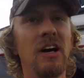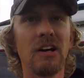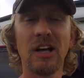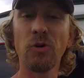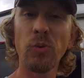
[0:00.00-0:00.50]

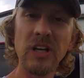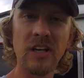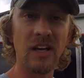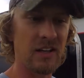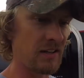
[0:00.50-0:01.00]
are a lot of
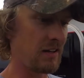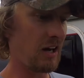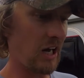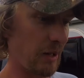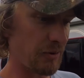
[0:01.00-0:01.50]
weekend.
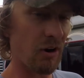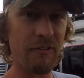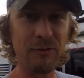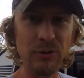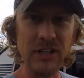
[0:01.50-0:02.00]
There
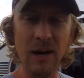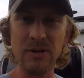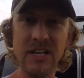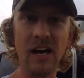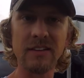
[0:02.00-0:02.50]
are
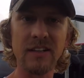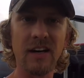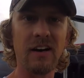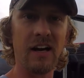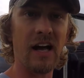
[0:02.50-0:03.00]
full-timers out
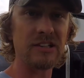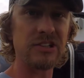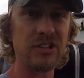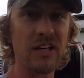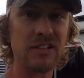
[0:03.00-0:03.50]
there, and I
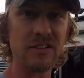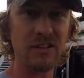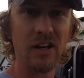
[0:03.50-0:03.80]
suggest, you